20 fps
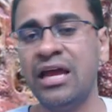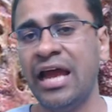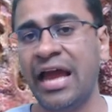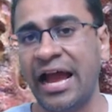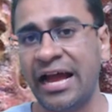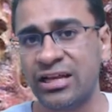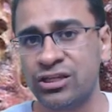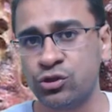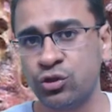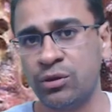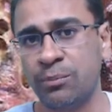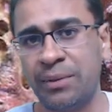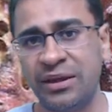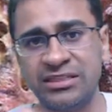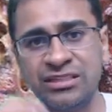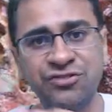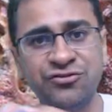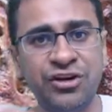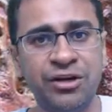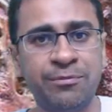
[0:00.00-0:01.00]
and so the basic
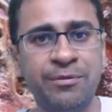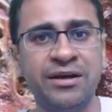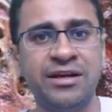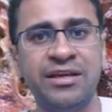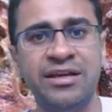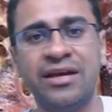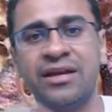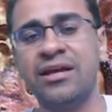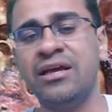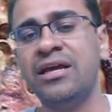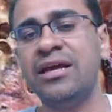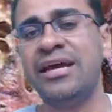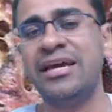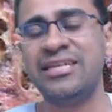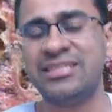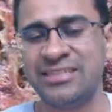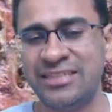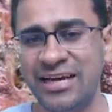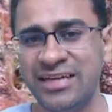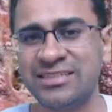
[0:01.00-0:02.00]
treatment here is,
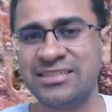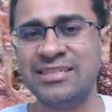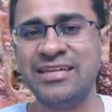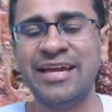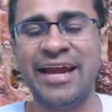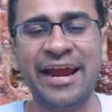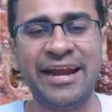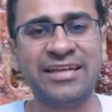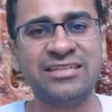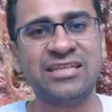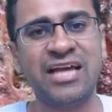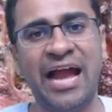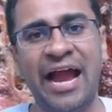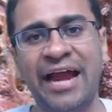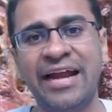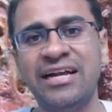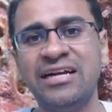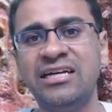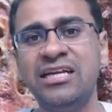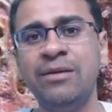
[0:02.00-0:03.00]
yes, it is an
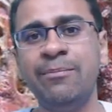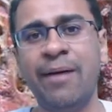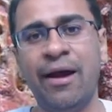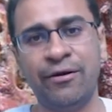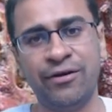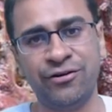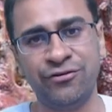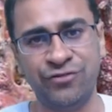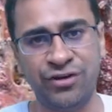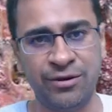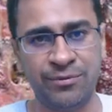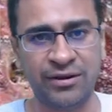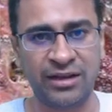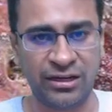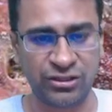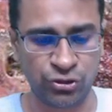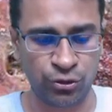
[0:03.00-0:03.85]
antibiotic treatment that should